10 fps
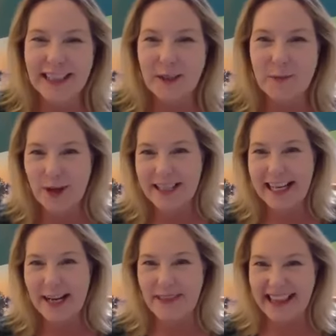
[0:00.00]
a little more
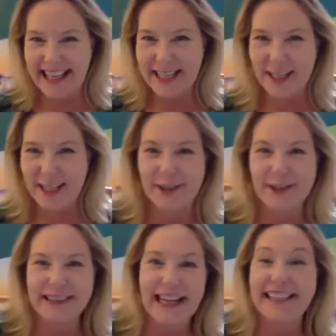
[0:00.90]
depth. Thank
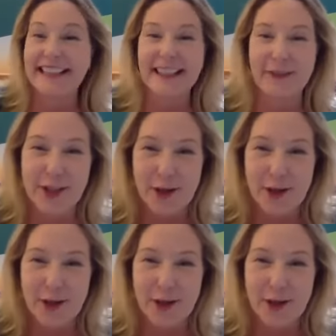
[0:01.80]
you. I didn't even